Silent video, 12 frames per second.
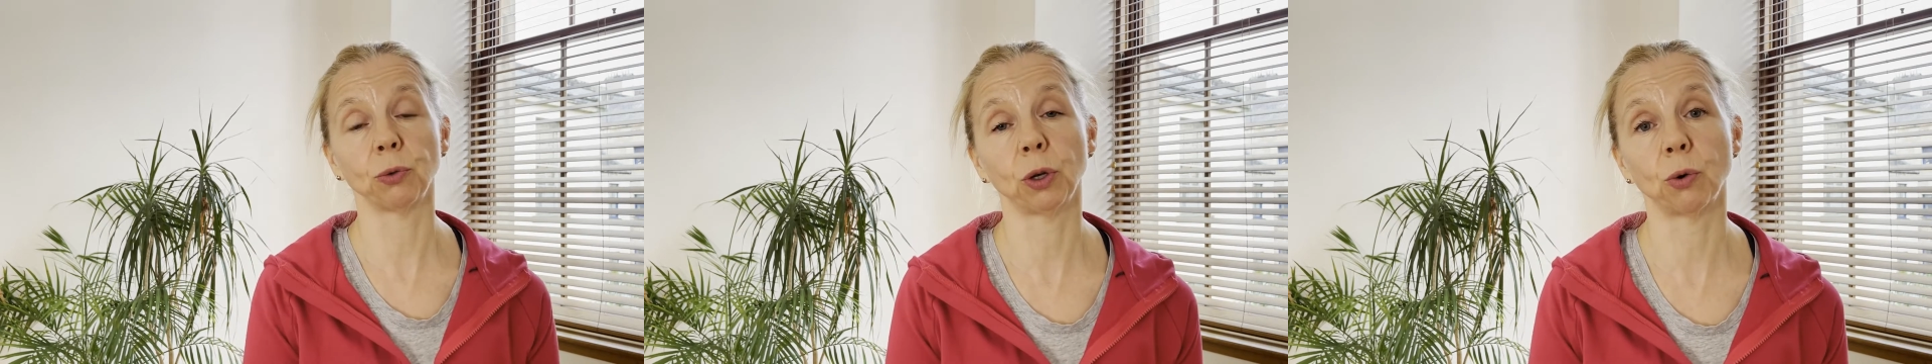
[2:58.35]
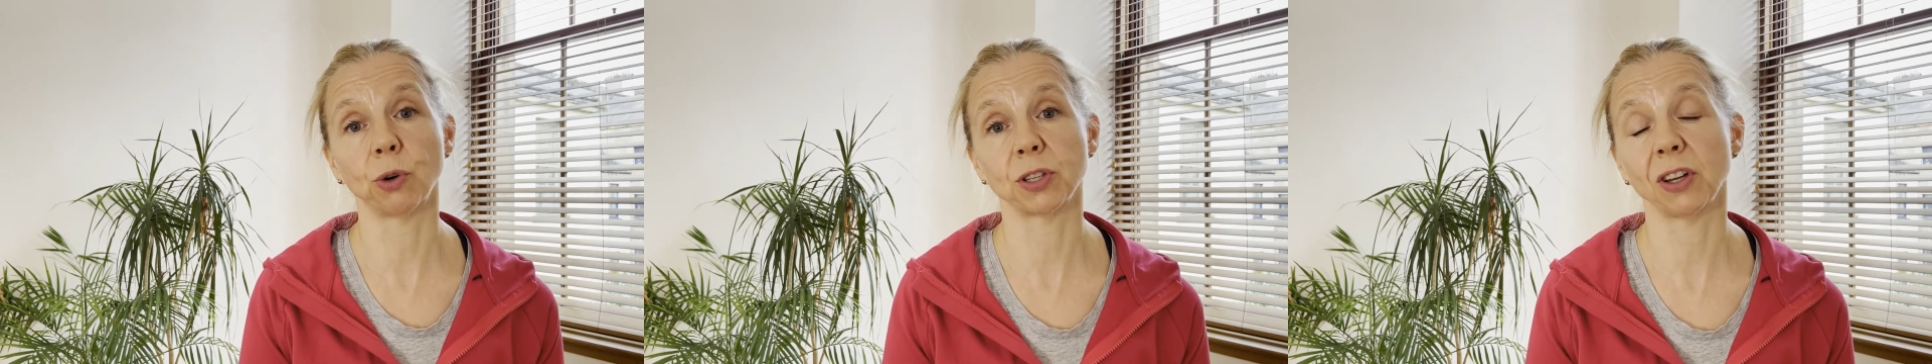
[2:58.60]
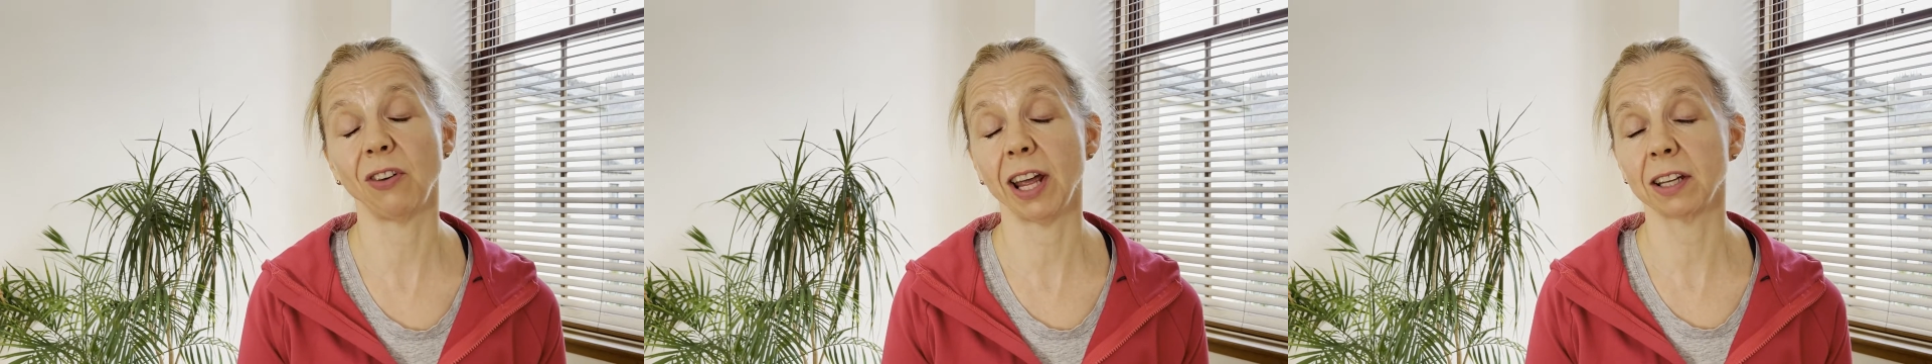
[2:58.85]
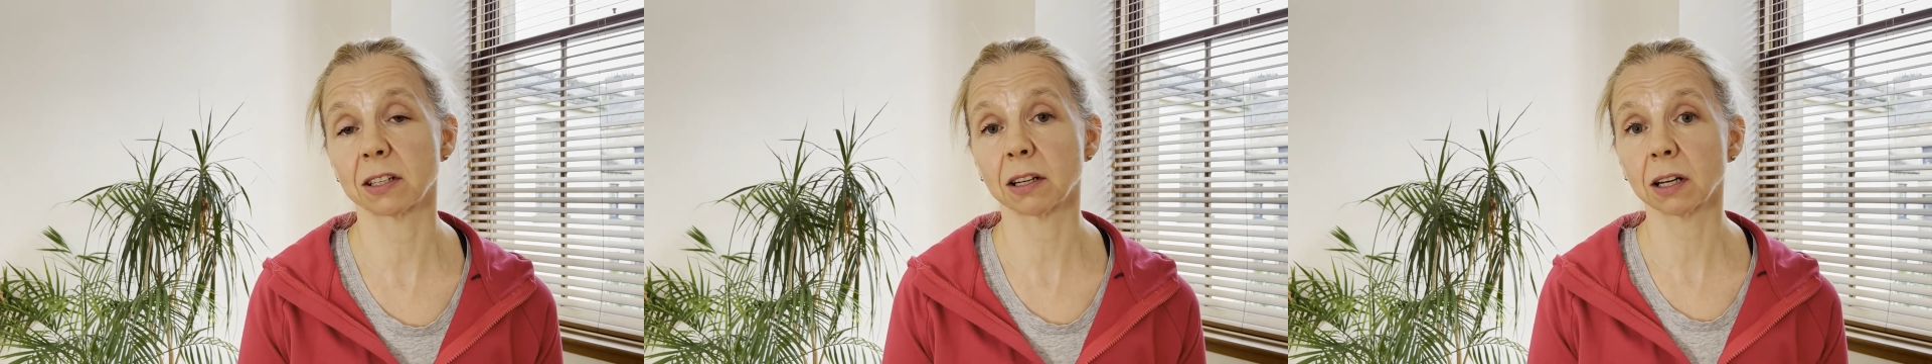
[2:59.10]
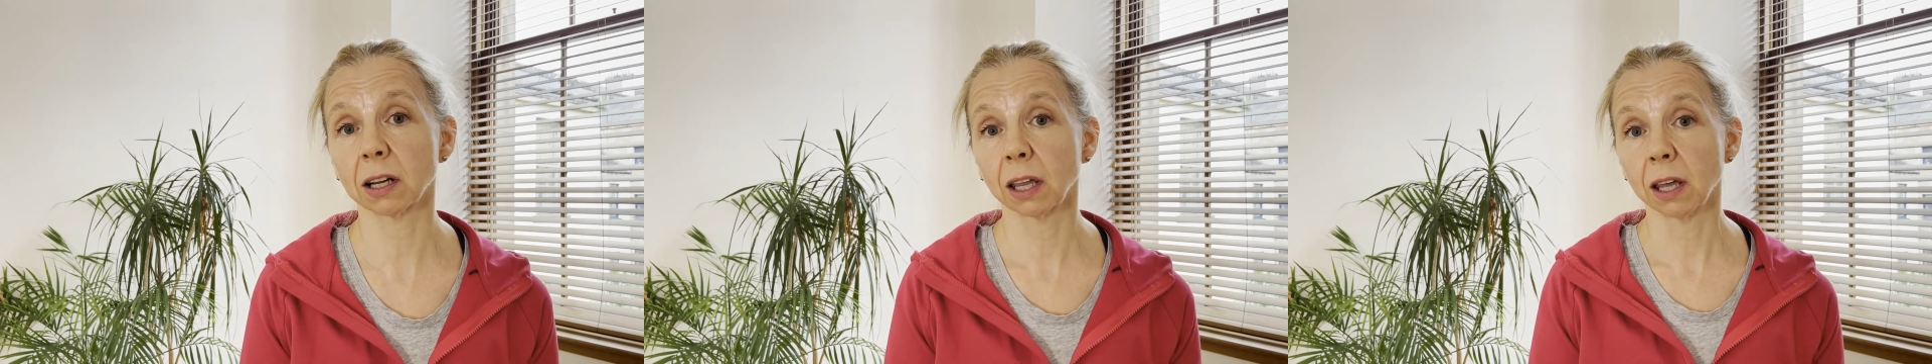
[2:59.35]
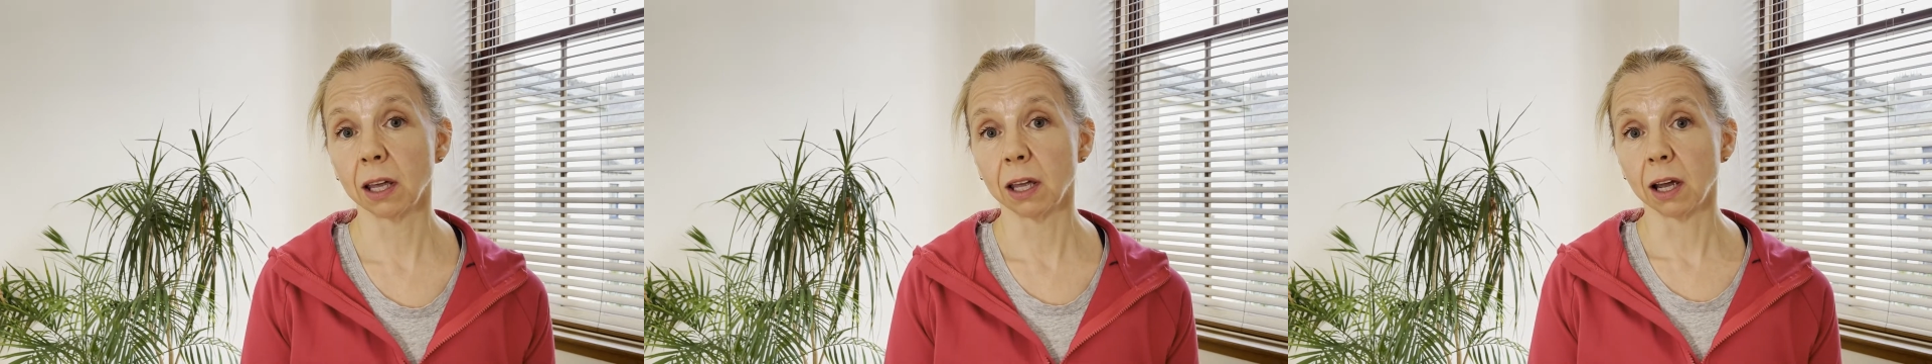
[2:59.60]
the course director,
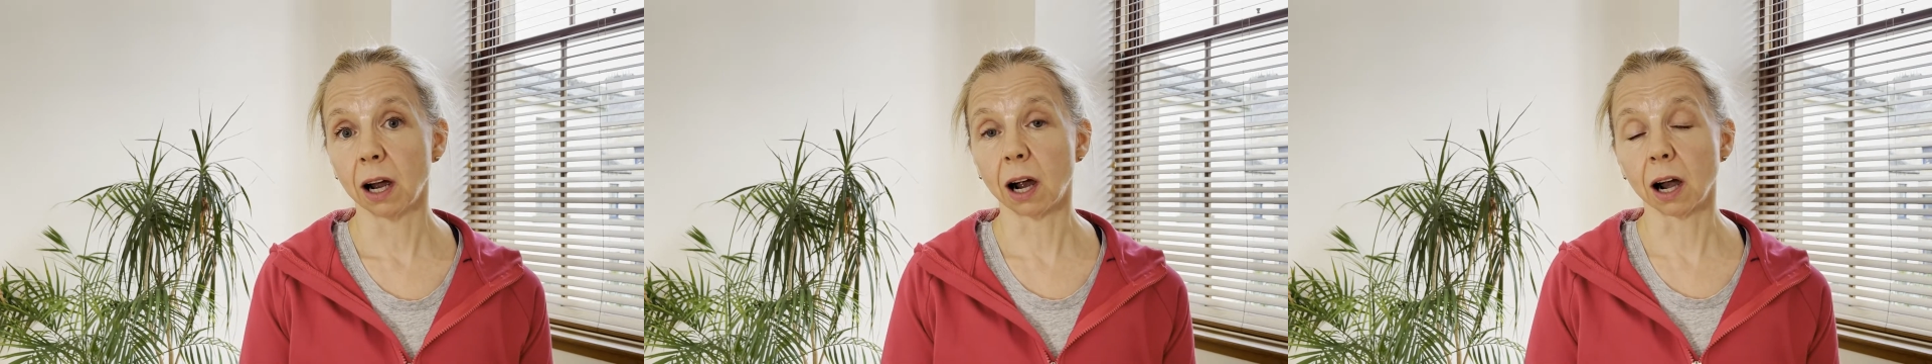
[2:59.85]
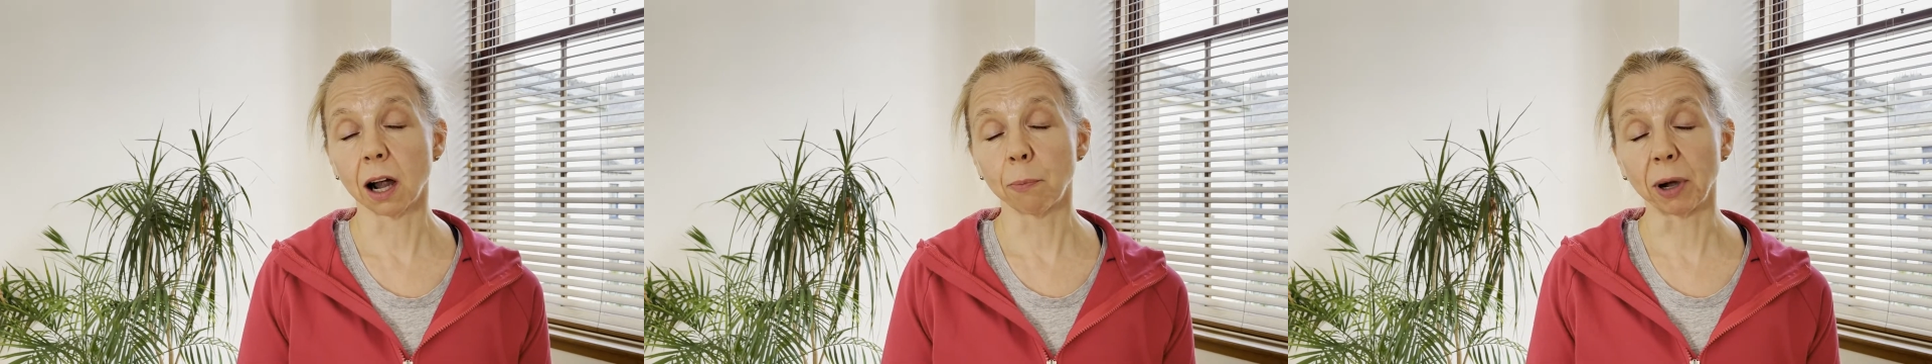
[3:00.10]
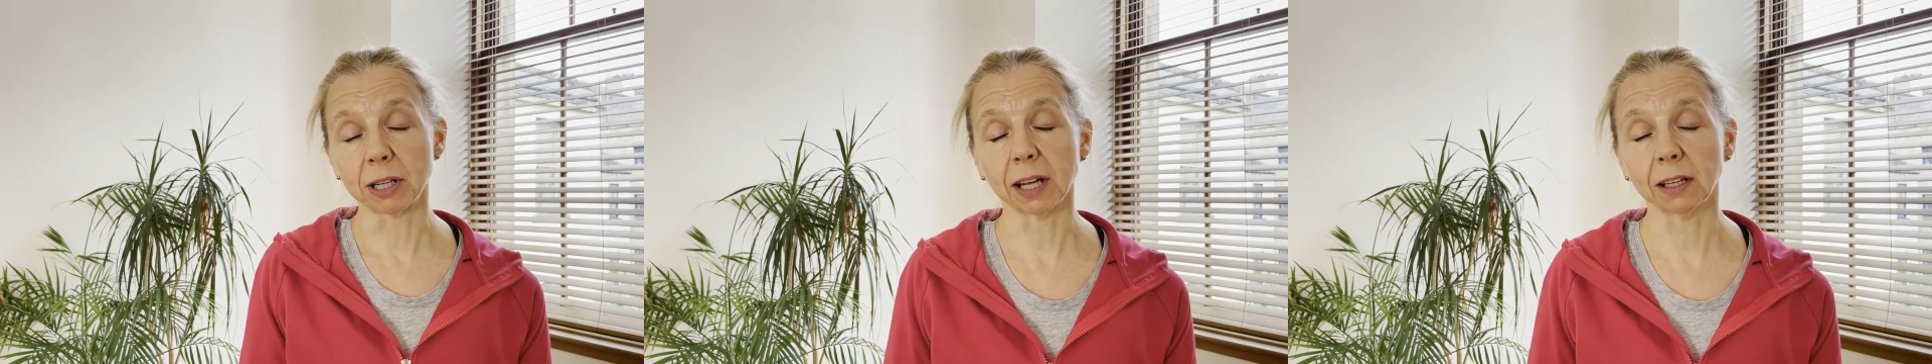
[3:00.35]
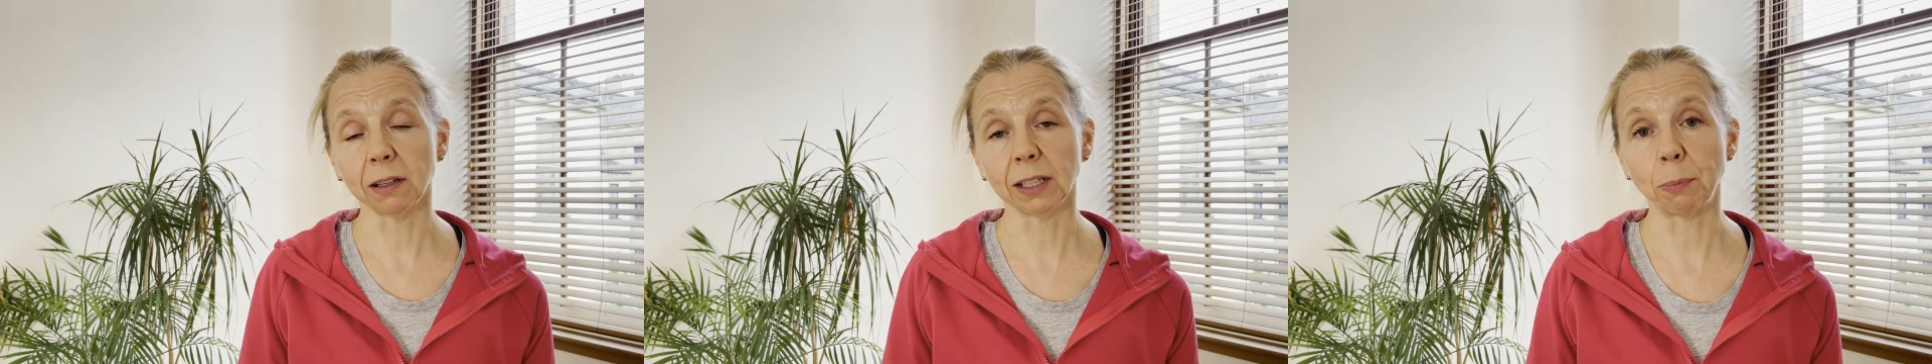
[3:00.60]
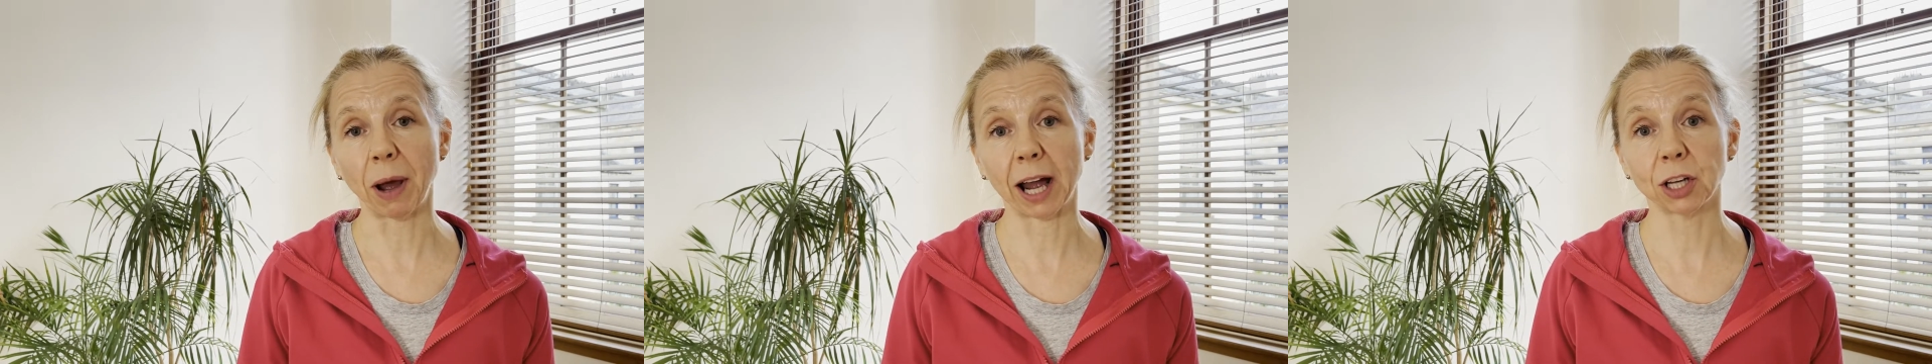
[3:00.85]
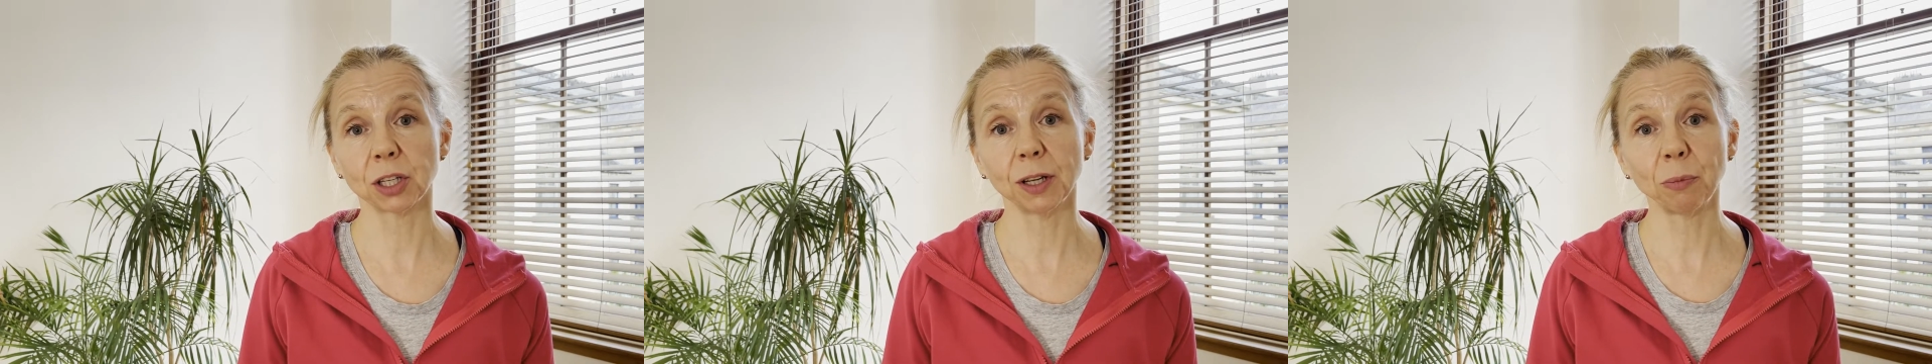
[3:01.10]
are particularly passionate